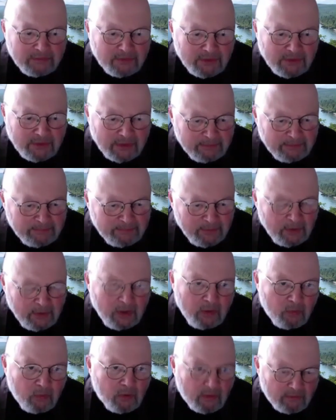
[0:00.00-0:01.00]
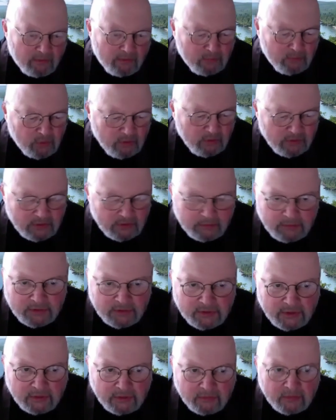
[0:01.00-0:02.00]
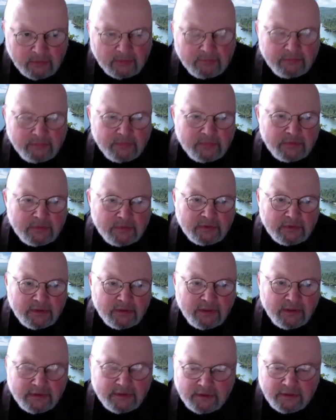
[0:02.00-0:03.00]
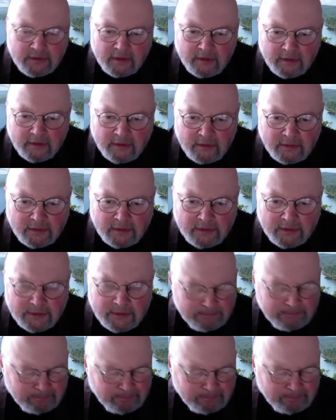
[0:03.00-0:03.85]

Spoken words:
Zen, well, Buddhism in general, kind of started out as.